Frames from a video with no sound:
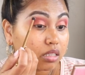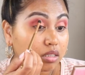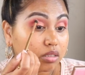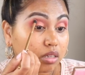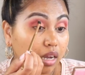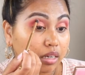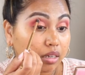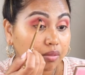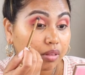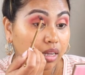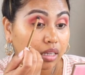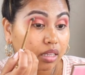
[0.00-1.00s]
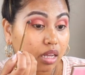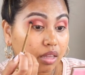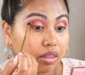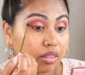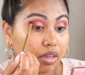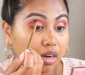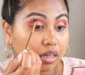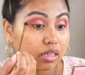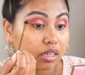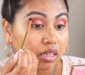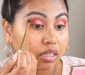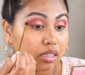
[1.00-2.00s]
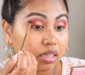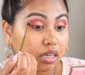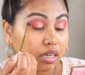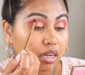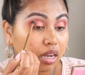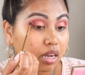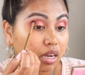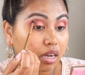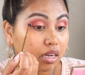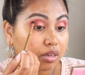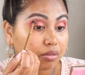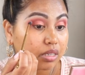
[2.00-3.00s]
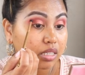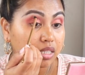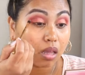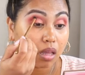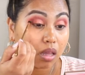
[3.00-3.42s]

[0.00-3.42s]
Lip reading: to kind of like darken that crease.